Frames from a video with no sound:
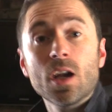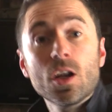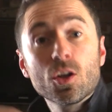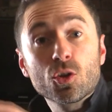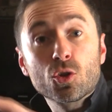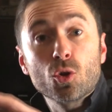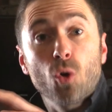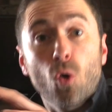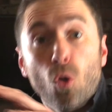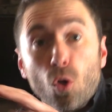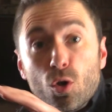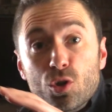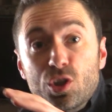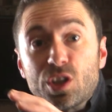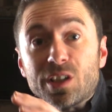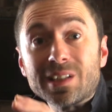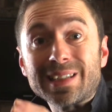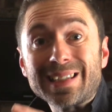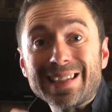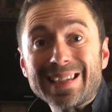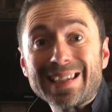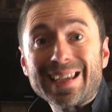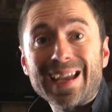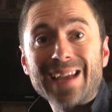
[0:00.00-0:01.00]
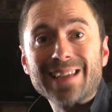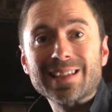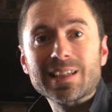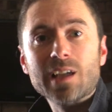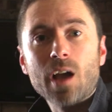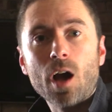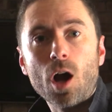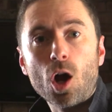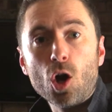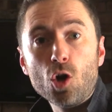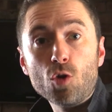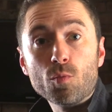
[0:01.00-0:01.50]
Torches indicating
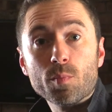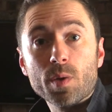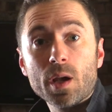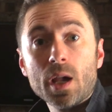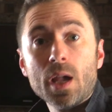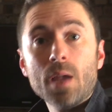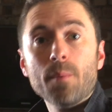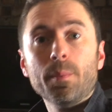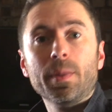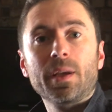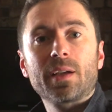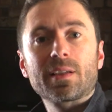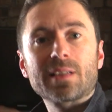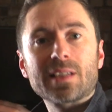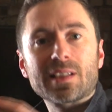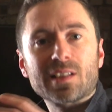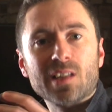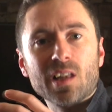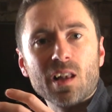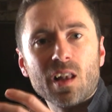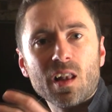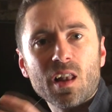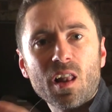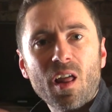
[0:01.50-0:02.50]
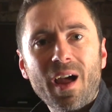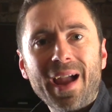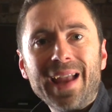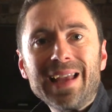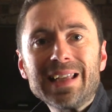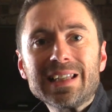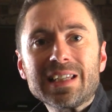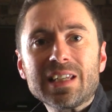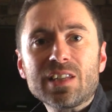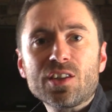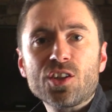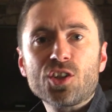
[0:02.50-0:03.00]
hope because it's
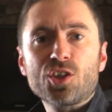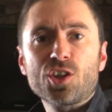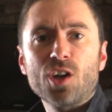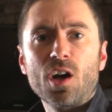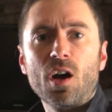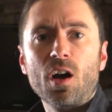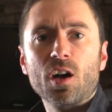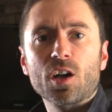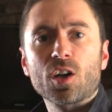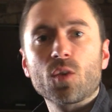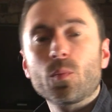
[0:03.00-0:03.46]
light in the dark,